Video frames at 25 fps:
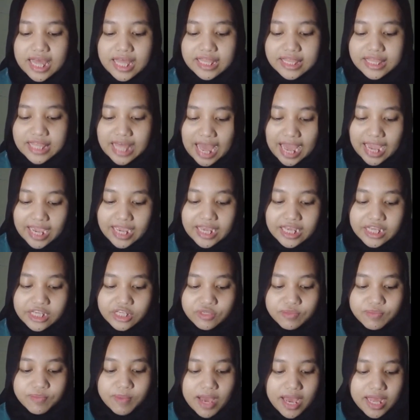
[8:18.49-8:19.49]
tie his
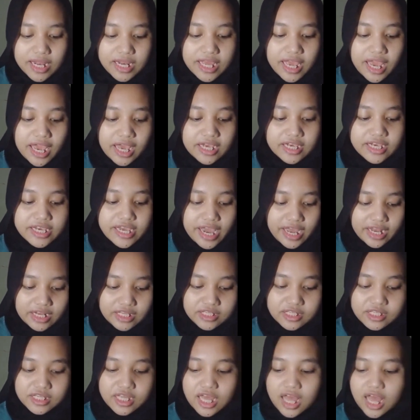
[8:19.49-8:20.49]
body
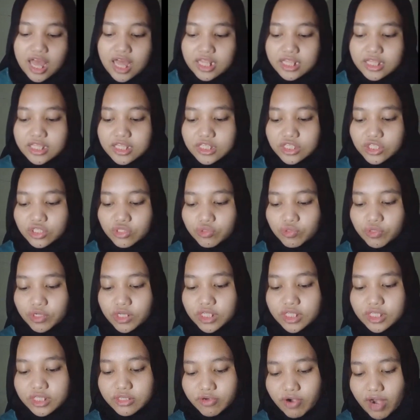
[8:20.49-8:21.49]
against the tree
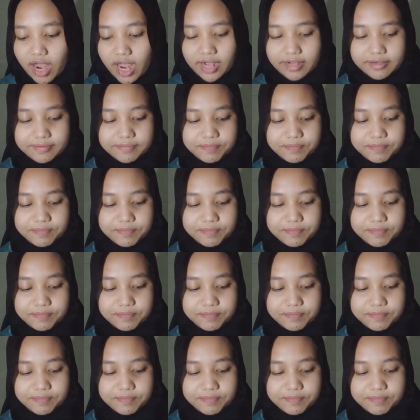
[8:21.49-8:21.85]
trunk.